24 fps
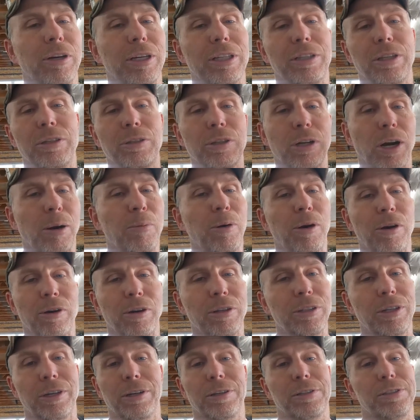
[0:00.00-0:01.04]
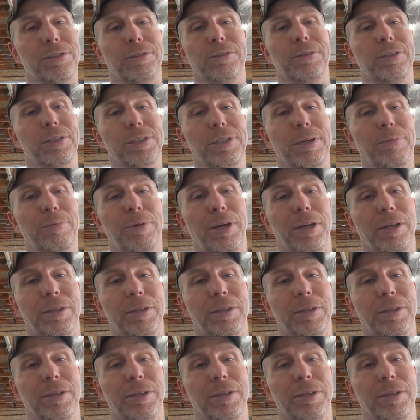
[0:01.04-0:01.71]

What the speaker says: I'll get the new carburetor on there and let's do the same